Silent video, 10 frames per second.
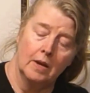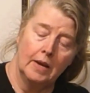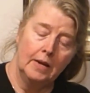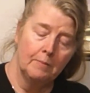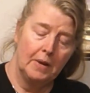
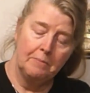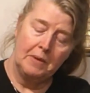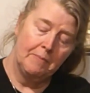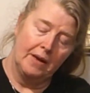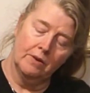And it might
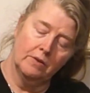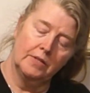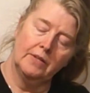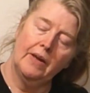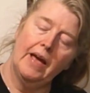be better
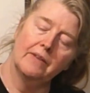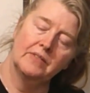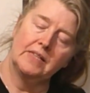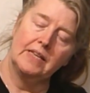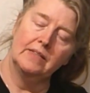to have
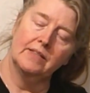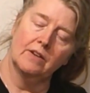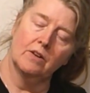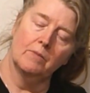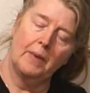seeds
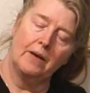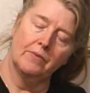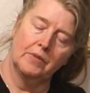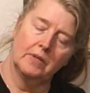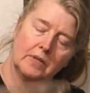that are
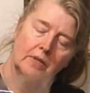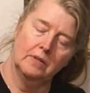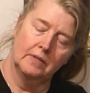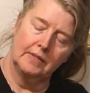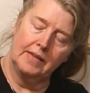about the
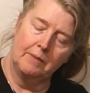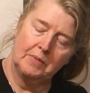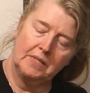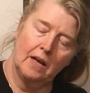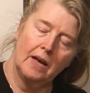same
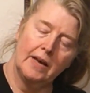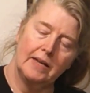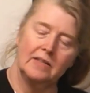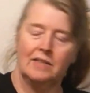size.